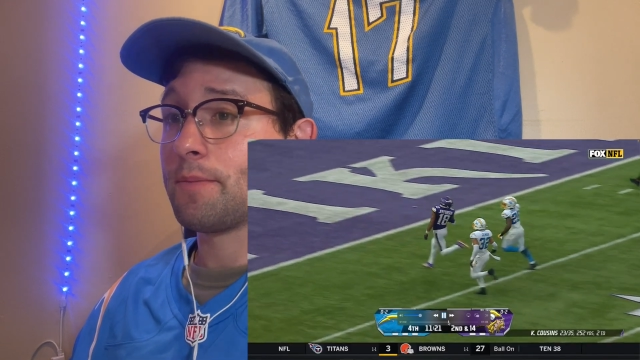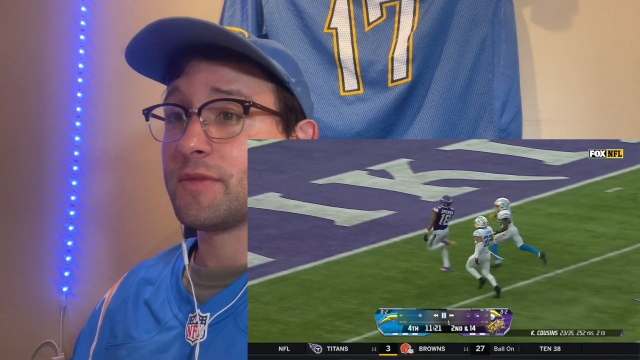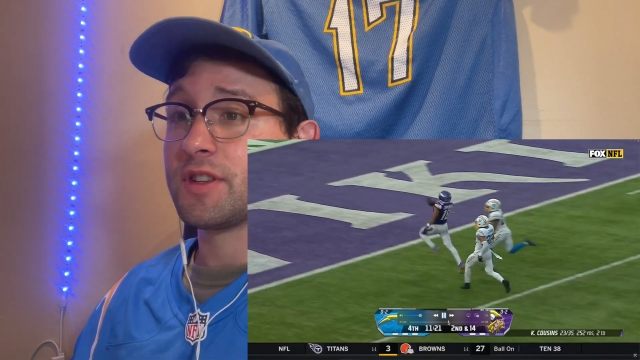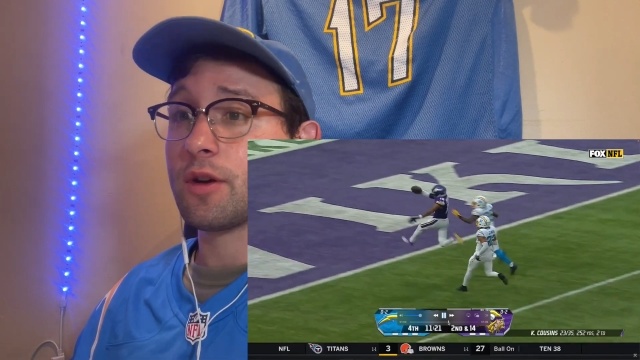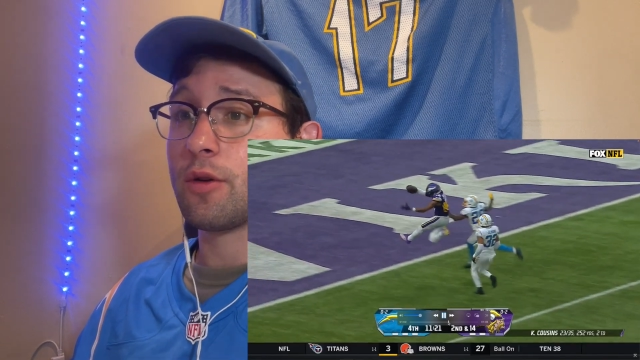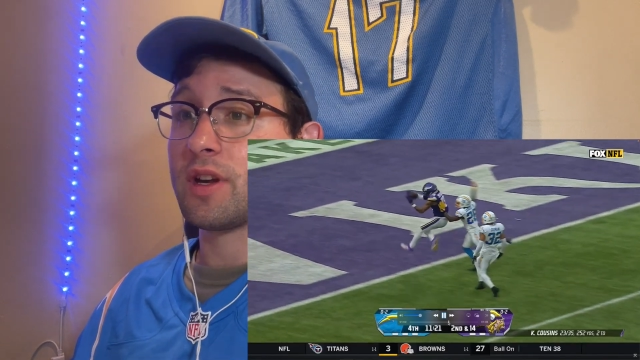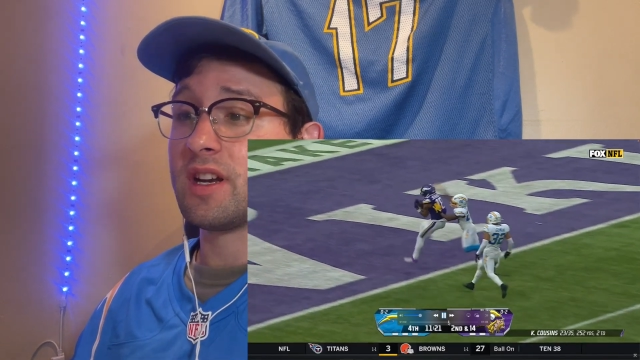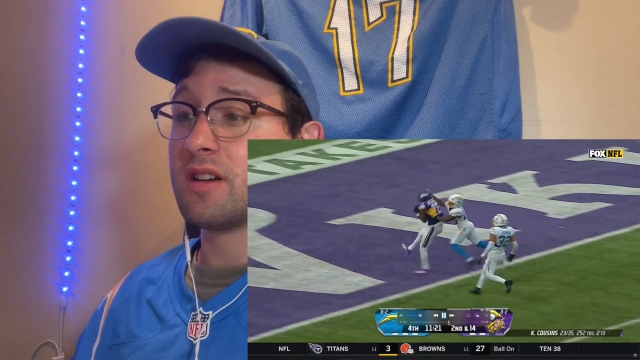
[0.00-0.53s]

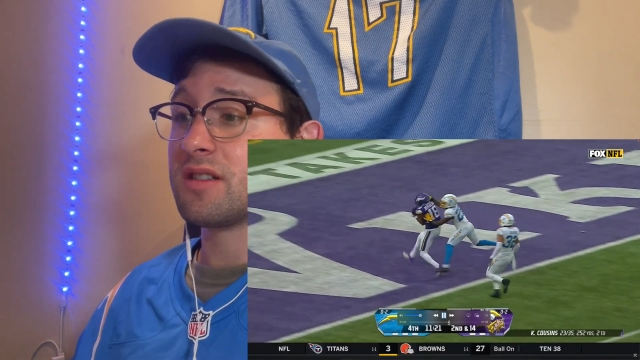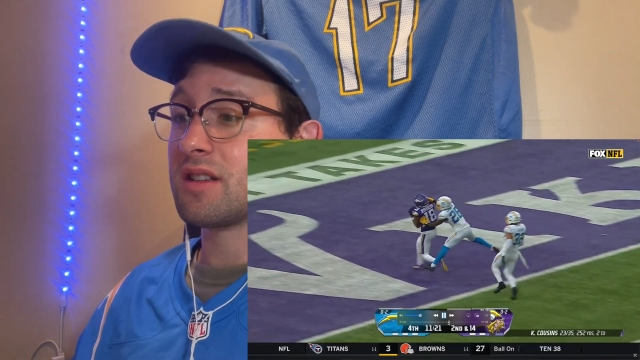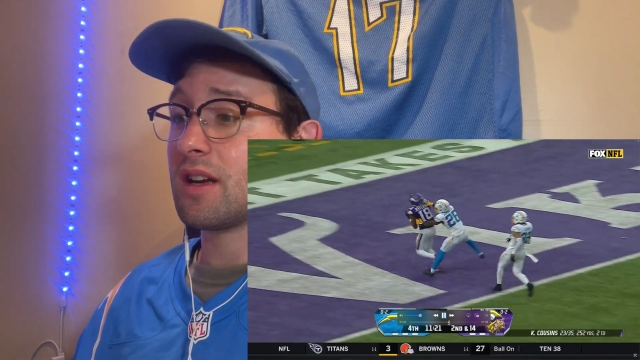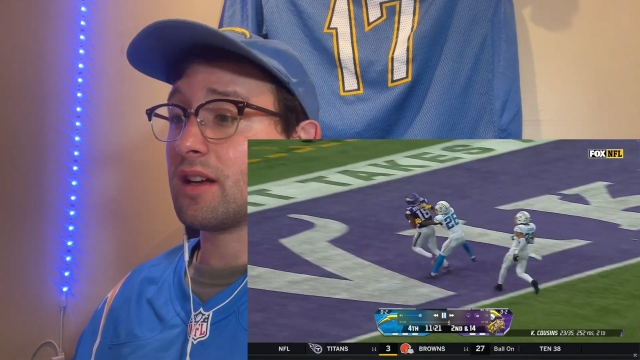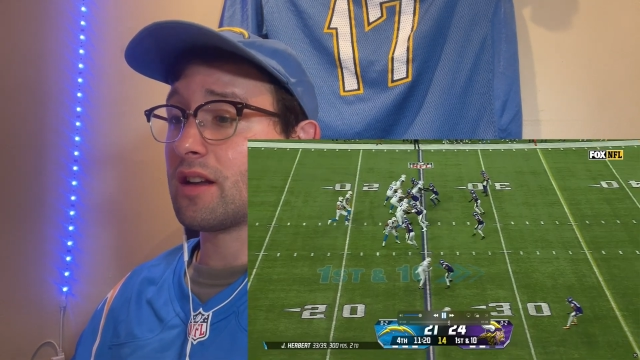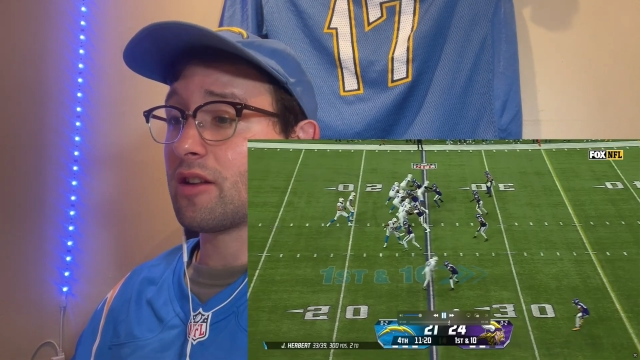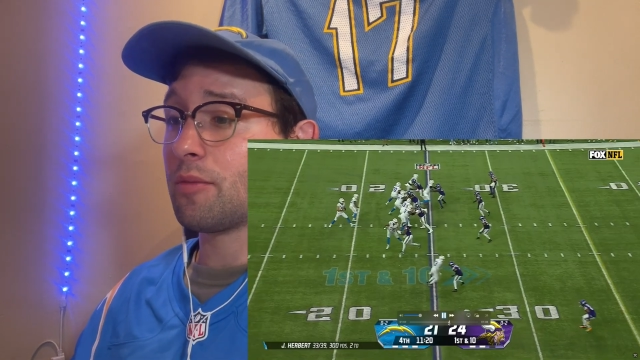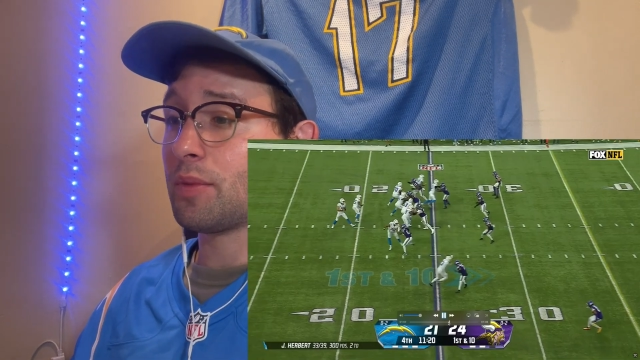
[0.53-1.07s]
So here's
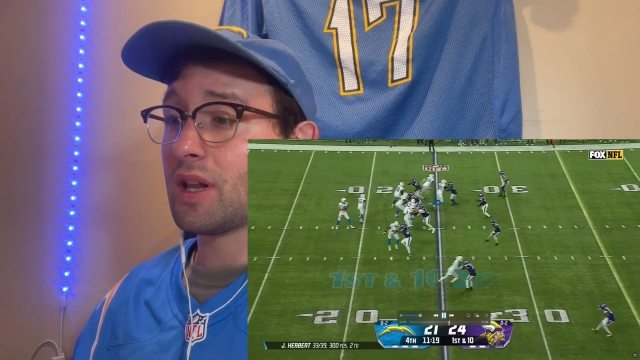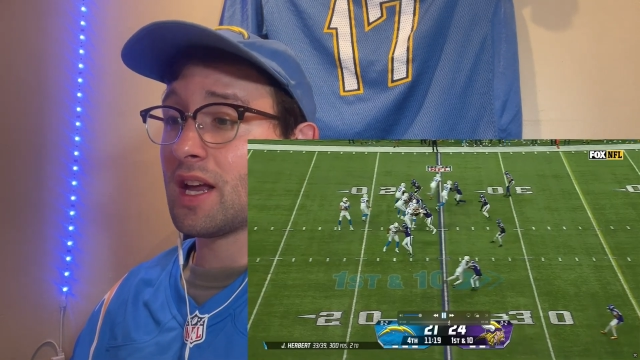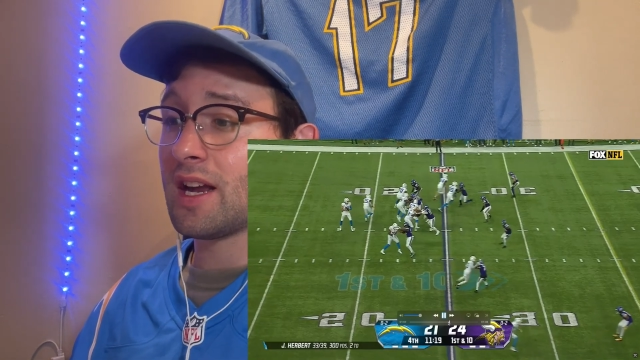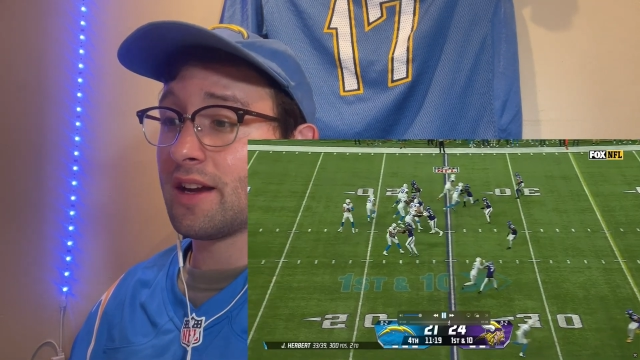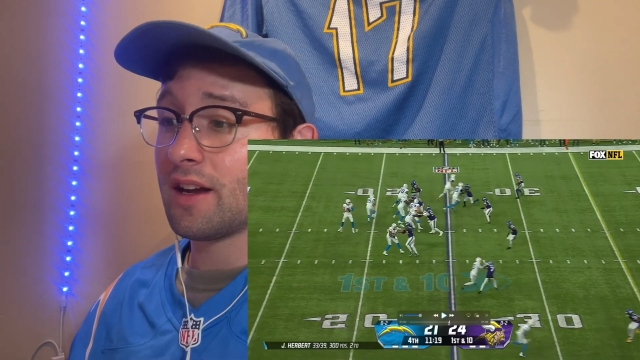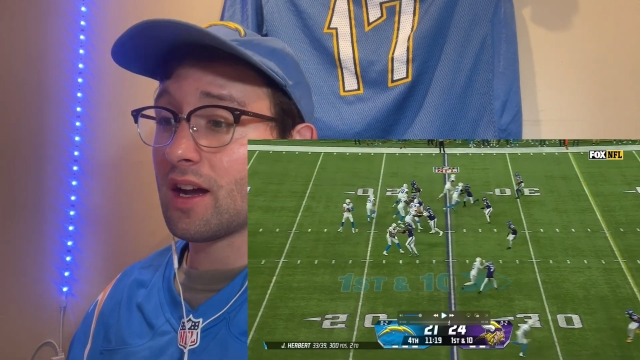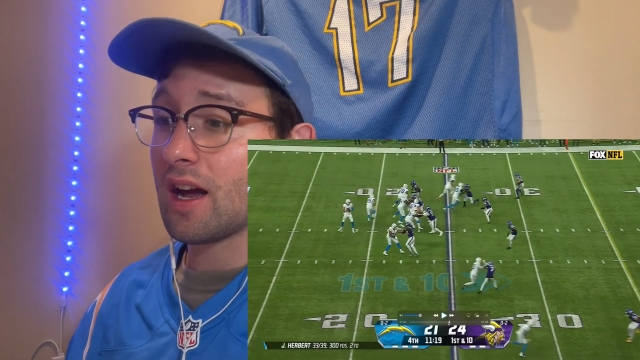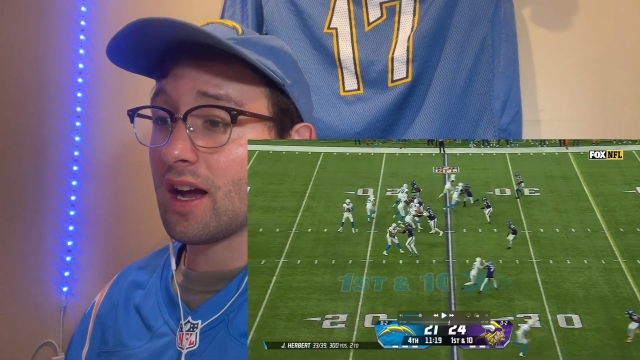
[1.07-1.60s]
another
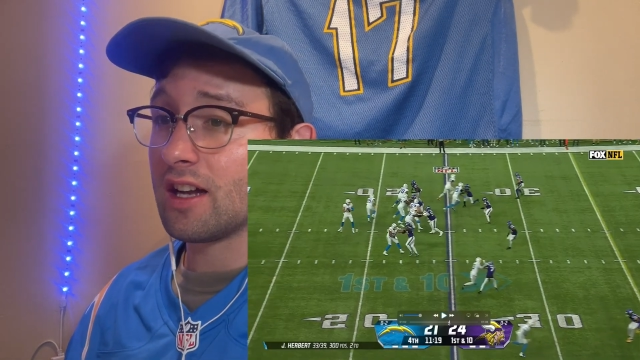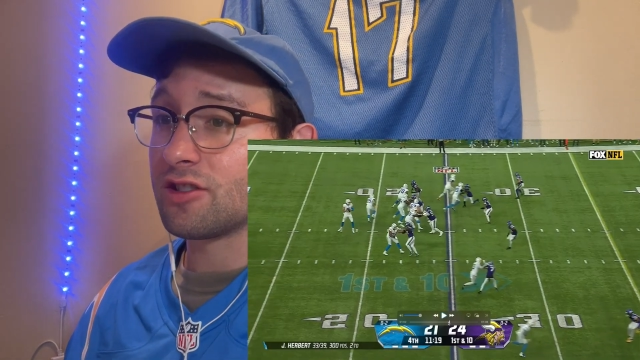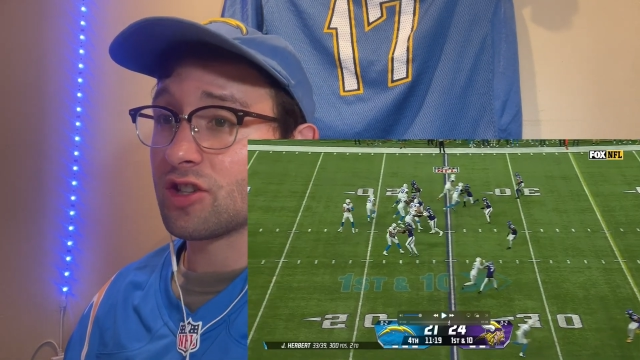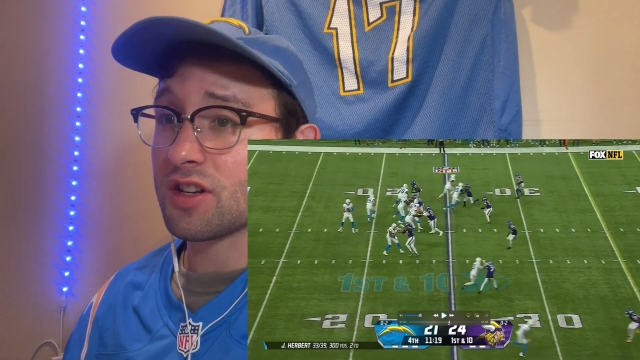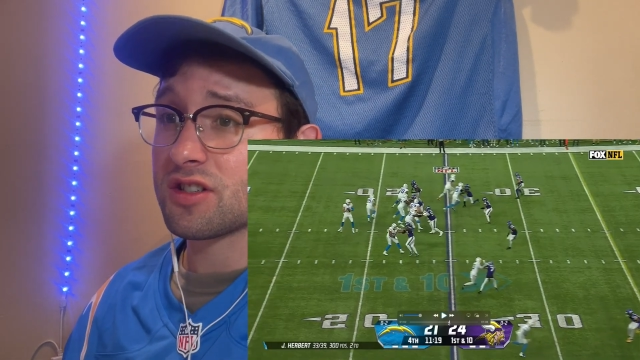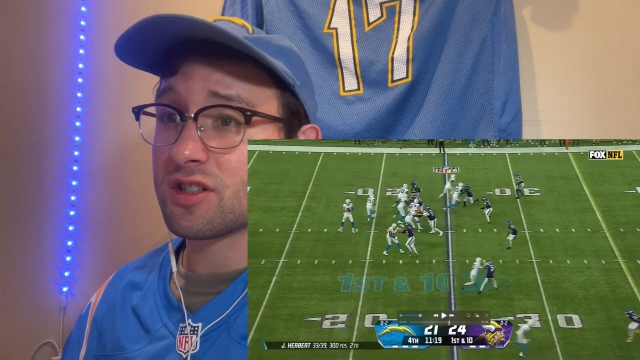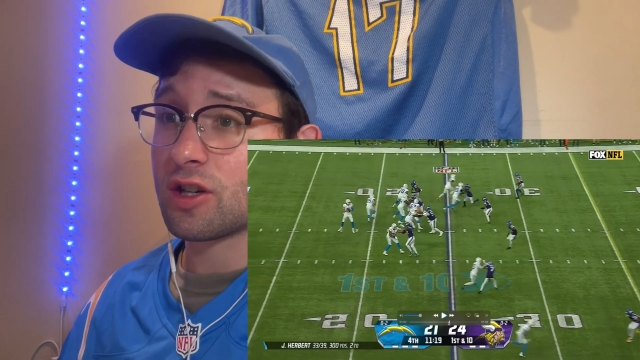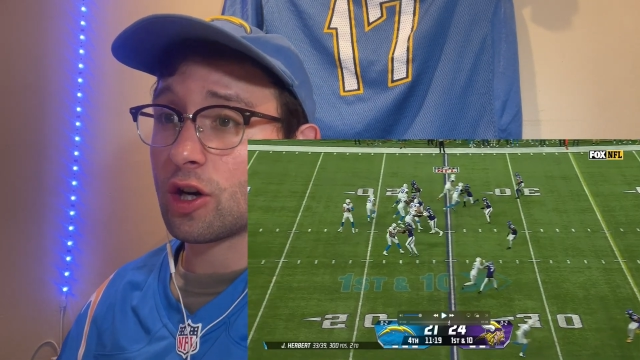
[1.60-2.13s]
play.
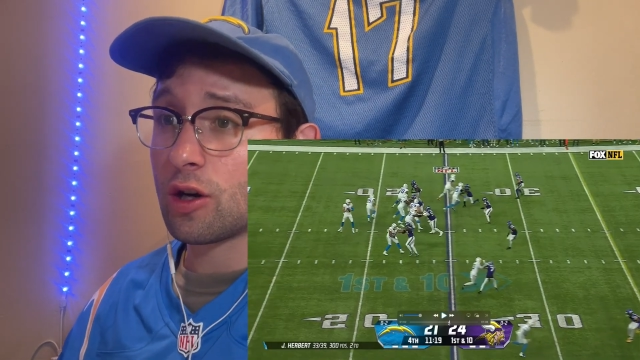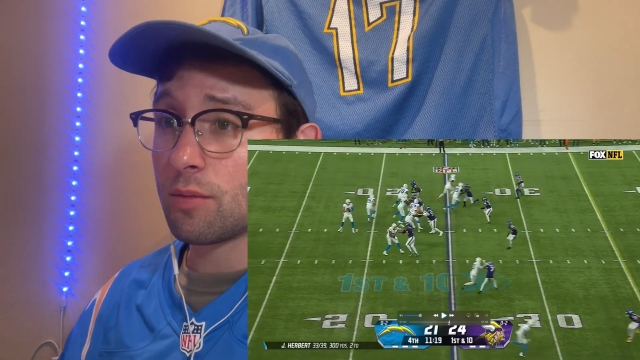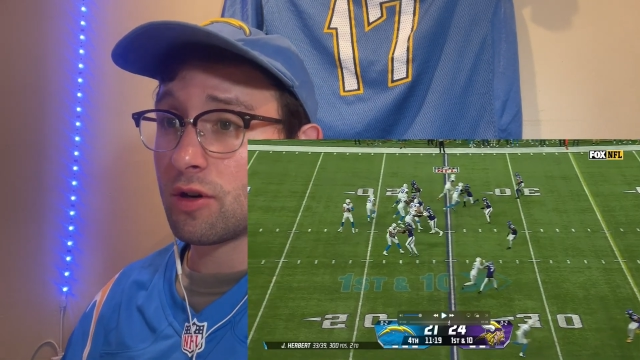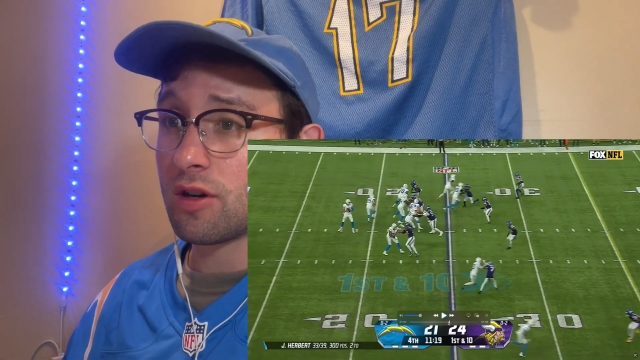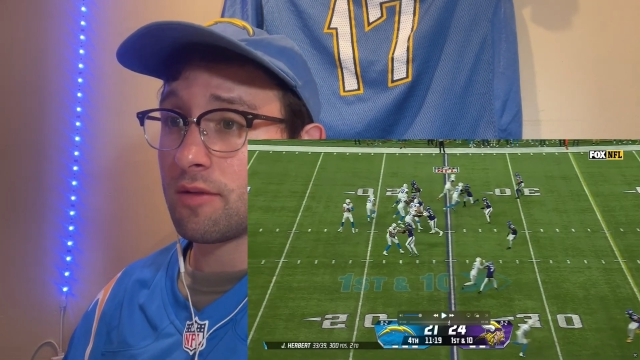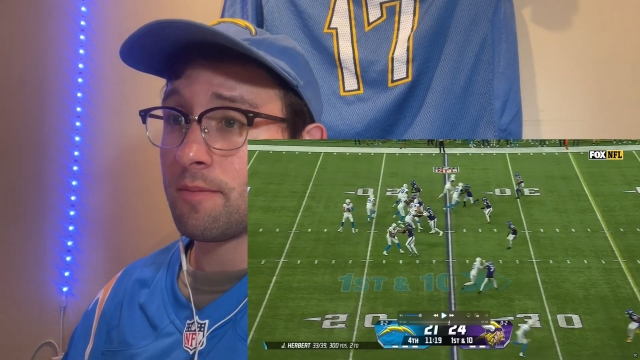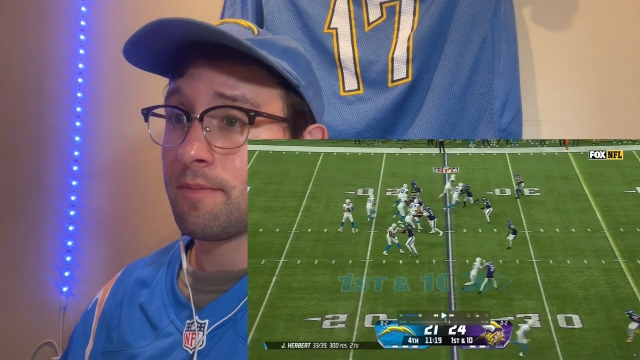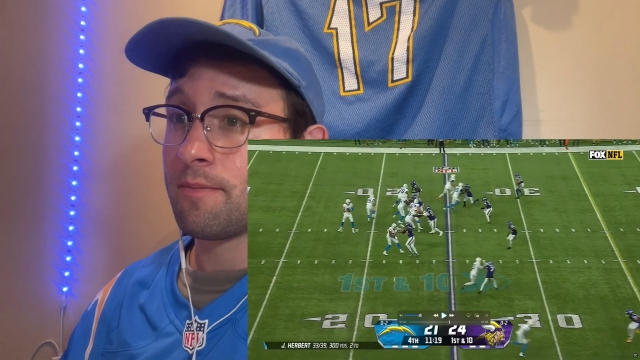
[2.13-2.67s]
Justin
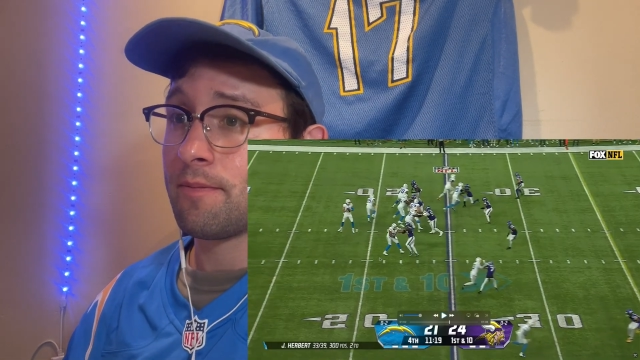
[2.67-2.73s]
Herbert